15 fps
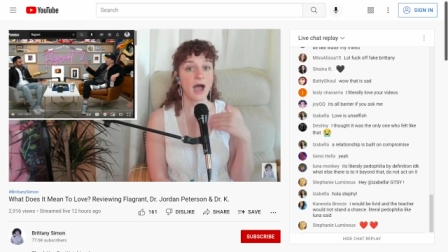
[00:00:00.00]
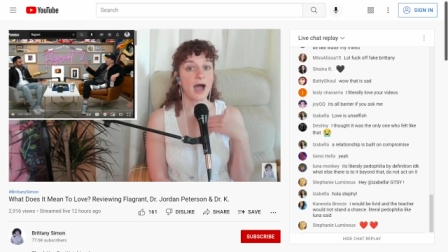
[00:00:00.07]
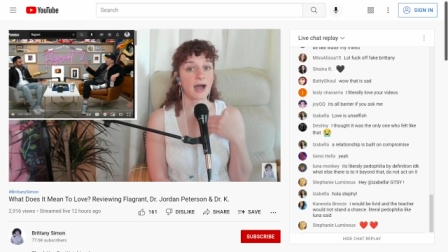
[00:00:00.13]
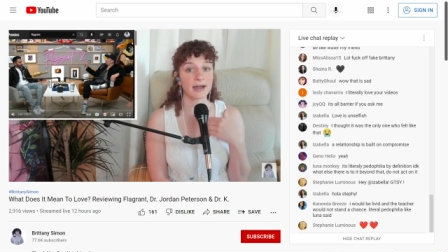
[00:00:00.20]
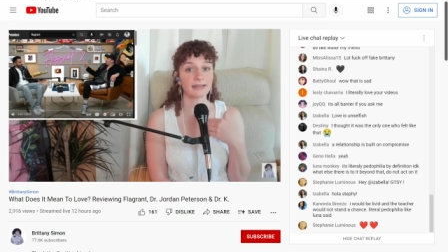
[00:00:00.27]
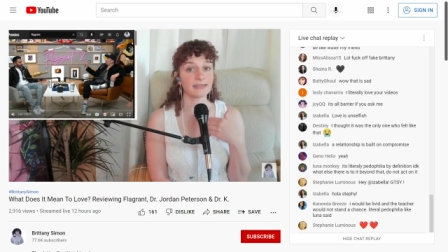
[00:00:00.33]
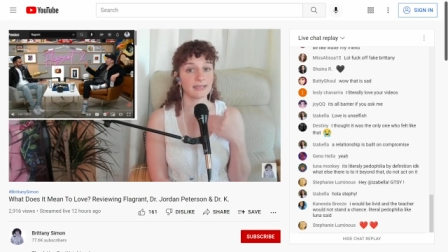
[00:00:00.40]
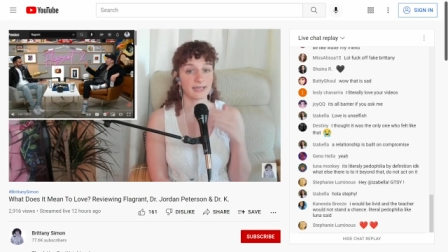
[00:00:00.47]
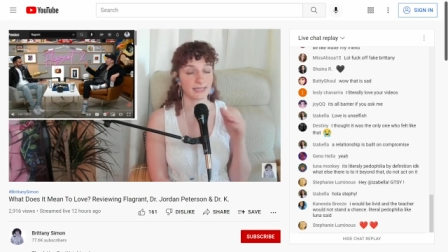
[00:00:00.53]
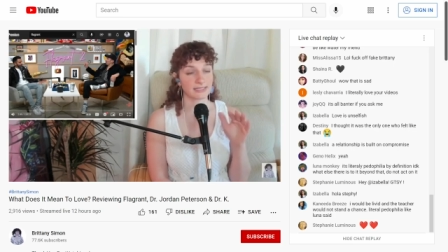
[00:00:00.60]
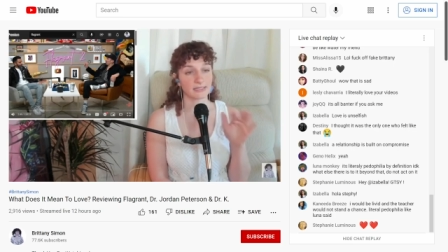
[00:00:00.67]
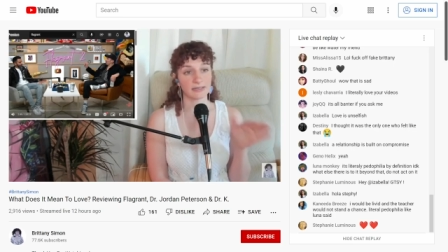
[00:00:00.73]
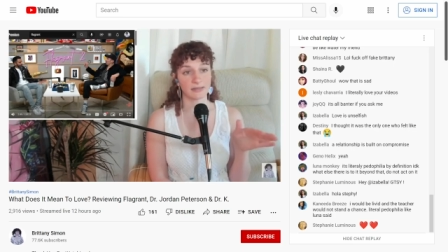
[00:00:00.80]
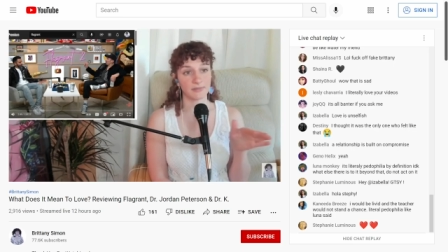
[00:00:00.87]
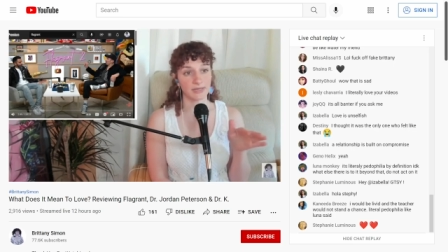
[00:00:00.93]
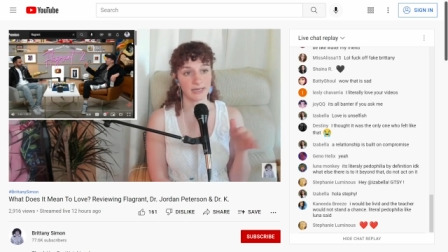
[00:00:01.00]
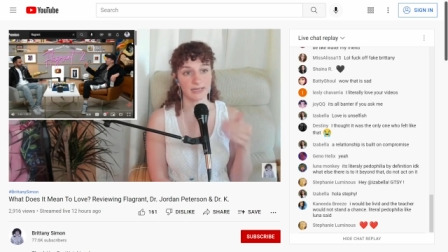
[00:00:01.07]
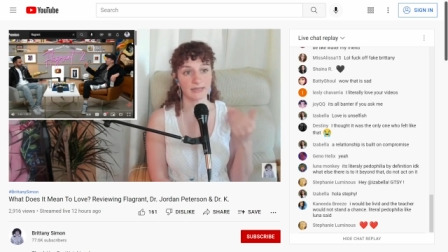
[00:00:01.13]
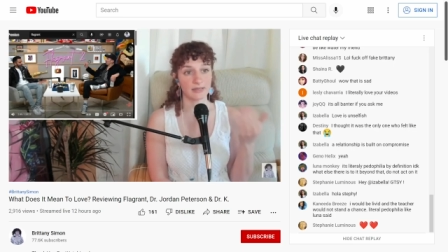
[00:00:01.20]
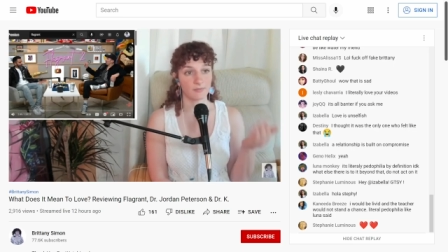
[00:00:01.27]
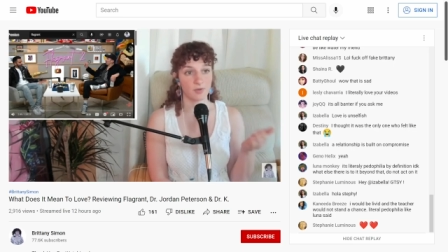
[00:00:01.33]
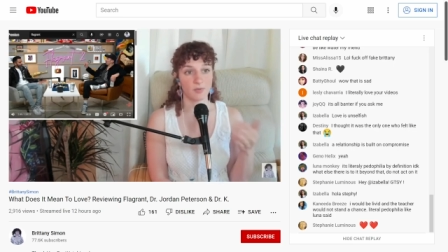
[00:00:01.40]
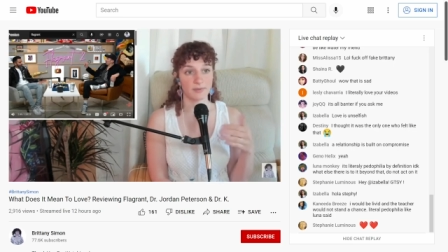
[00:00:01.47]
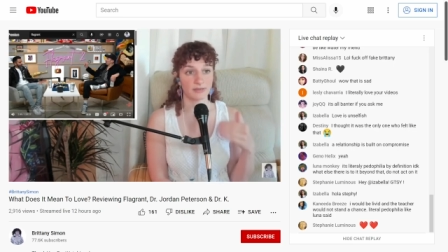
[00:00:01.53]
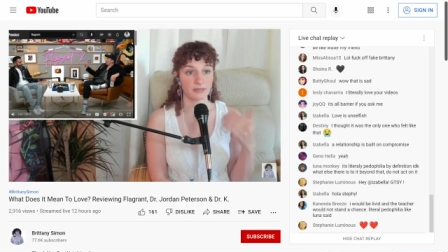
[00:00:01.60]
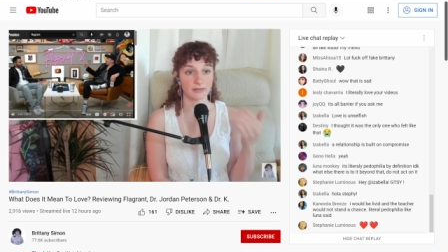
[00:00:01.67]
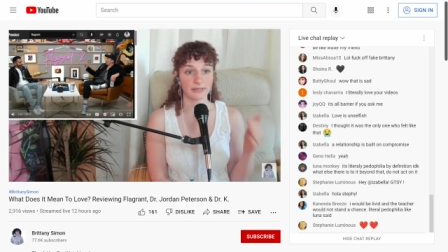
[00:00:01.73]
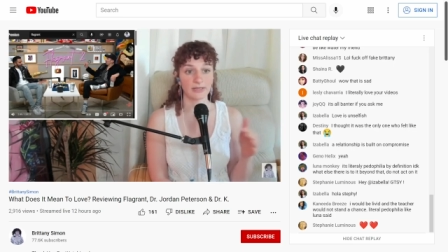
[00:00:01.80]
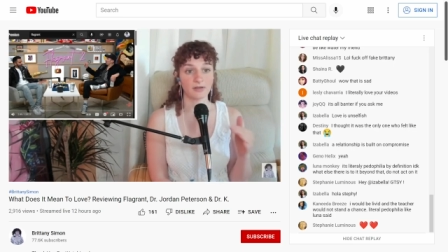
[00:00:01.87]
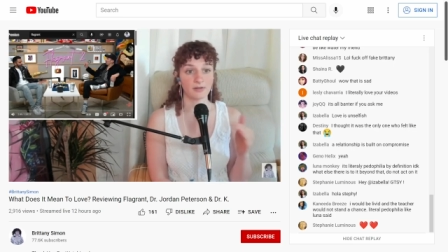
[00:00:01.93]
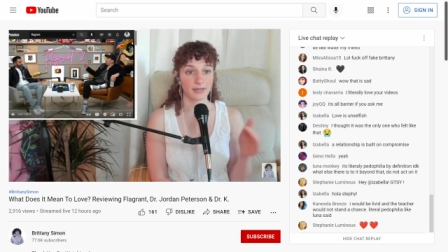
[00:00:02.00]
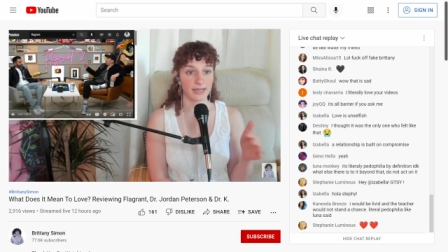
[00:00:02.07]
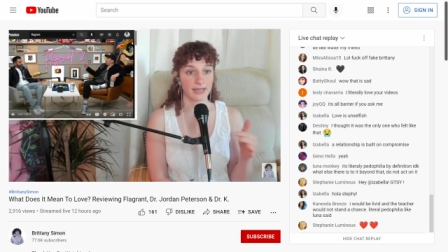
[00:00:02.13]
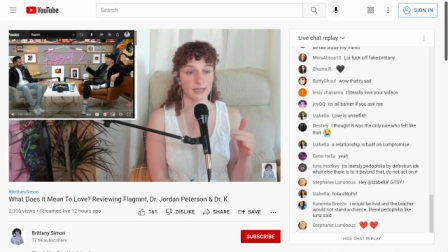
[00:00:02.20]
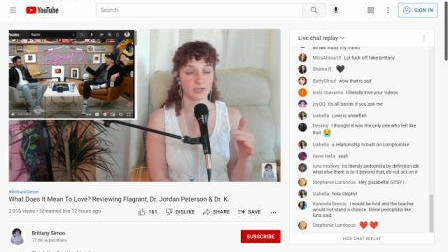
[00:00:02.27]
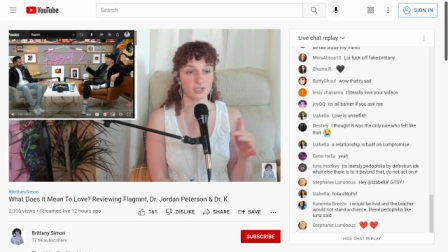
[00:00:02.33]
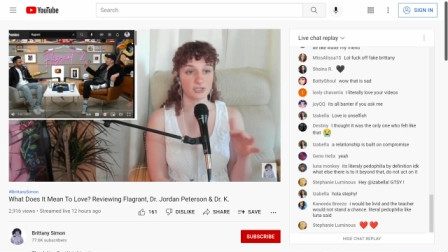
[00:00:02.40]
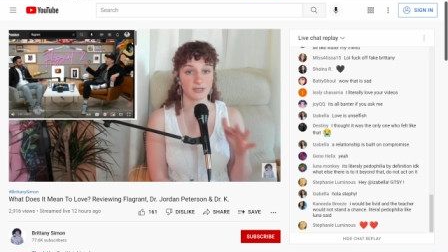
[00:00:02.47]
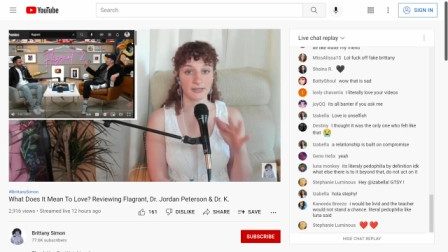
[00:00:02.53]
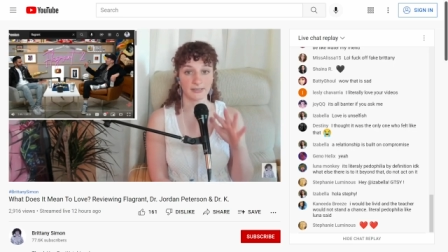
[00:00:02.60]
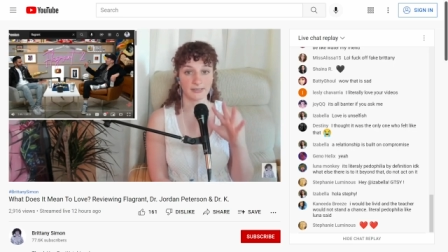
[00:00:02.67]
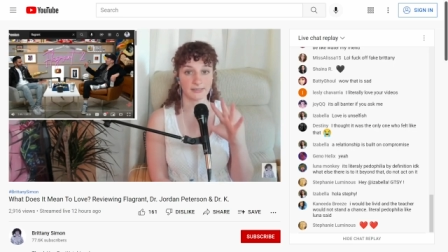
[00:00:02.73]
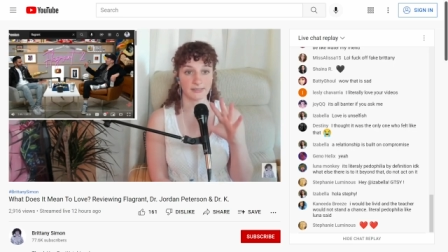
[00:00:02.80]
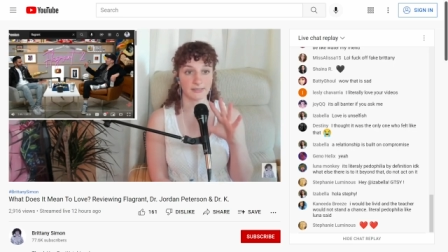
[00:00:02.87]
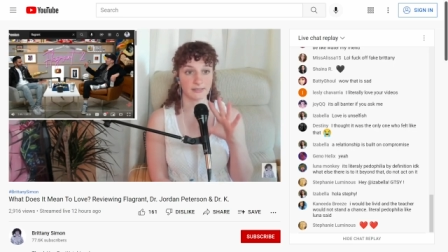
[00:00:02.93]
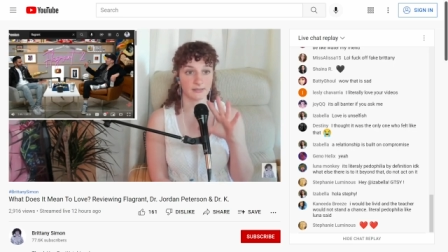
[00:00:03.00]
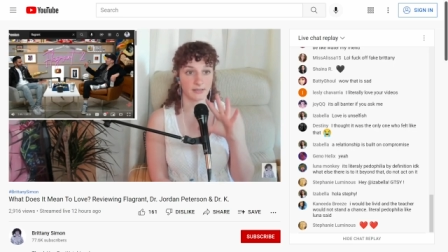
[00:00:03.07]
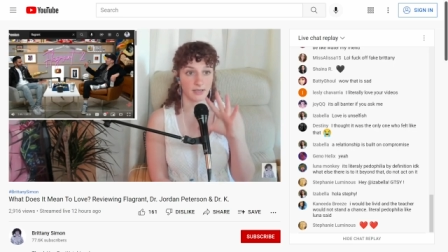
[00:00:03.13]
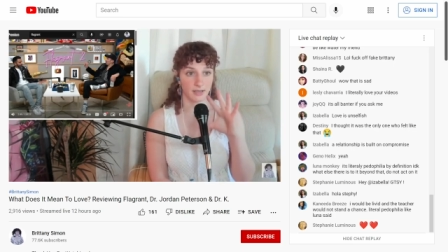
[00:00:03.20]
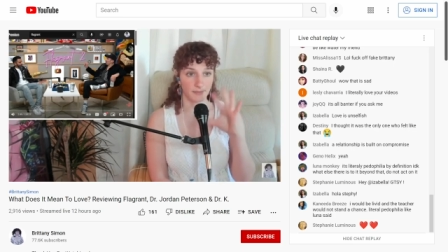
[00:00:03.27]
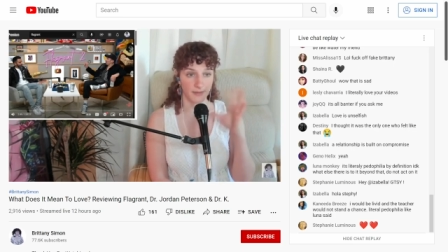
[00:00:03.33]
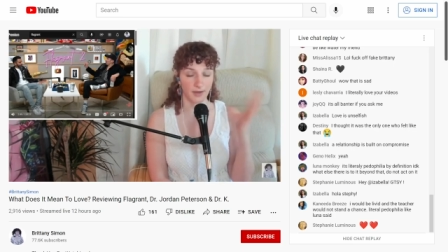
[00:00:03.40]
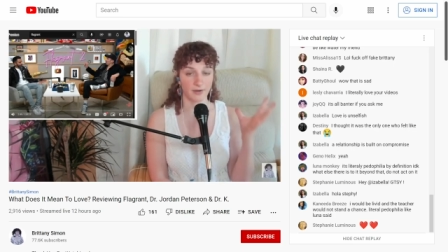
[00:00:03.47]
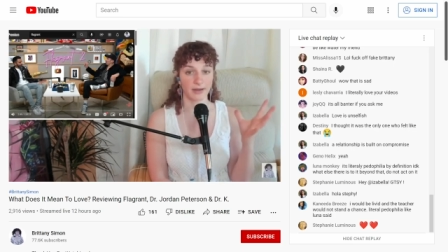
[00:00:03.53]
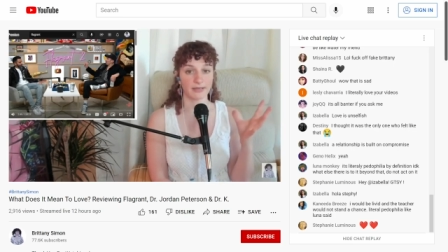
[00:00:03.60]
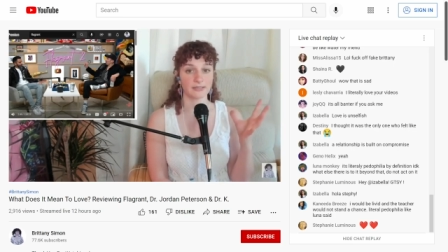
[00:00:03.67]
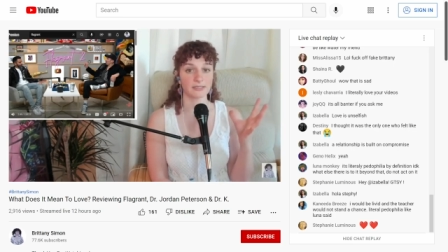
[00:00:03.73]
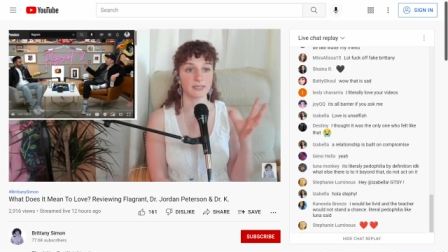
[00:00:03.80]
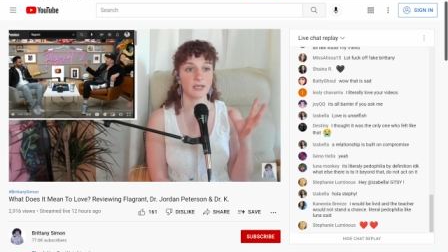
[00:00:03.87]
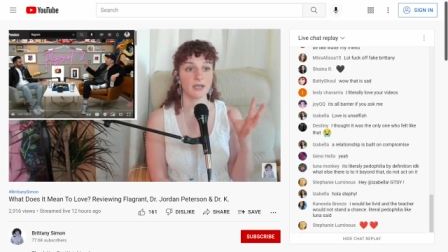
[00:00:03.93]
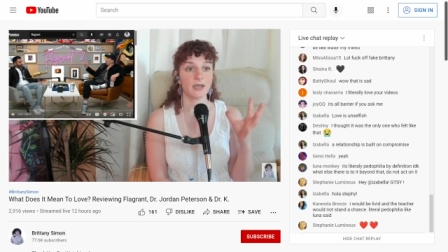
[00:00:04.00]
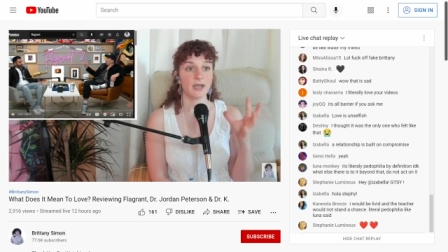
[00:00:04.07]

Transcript: I think gets eliminated the moment the legal age is apparent.